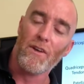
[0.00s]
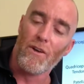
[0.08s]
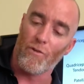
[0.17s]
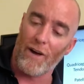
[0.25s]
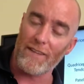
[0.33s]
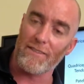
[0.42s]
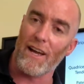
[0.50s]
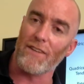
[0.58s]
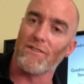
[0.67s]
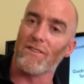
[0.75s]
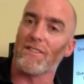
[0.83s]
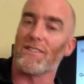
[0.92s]
right down
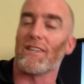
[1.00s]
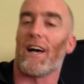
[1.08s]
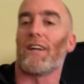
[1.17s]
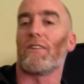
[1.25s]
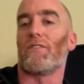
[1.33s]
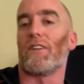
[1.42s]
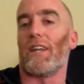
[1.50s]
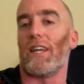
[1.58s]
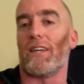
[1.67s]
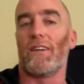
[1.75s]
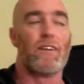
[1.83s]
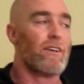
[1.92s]
to the side of the knee.